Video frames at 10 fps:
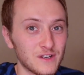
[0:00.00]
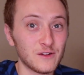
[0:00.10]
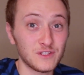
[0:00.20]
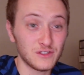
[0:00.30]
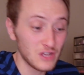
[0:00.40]

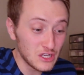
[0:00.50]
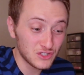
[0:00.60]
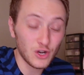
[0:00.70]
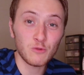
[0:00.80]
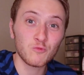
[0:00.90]
Now, to
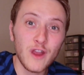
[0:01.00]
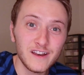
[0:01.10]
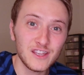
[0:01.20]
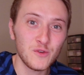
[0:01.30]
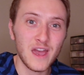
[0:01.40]
start
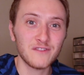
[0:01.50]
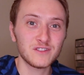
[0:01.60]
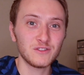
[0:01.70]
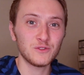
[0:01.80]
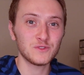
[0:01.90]
writing, you have
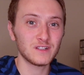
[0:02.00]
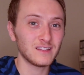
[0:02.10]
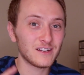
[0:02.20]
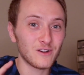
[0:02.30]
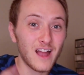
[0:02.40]
to use the
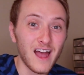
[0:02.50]
letter